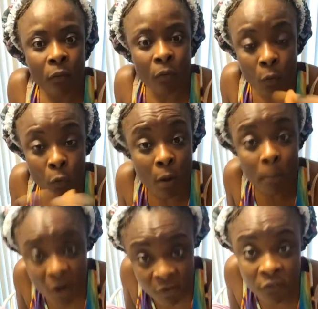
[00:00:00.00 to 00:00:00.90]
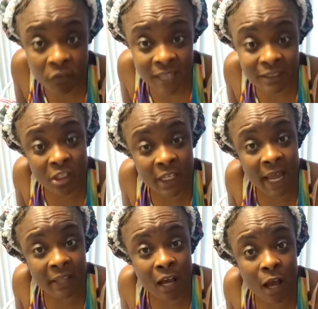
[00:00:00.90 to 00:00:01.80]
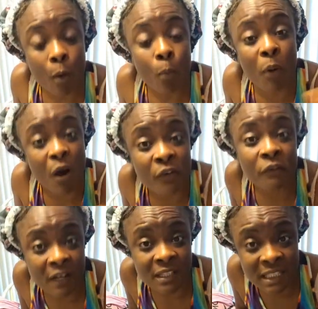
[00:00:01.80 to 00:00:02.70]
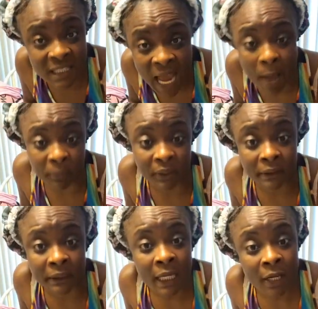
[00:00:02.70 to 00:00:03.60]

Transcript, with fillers: When we're both of us together, both of us snapping.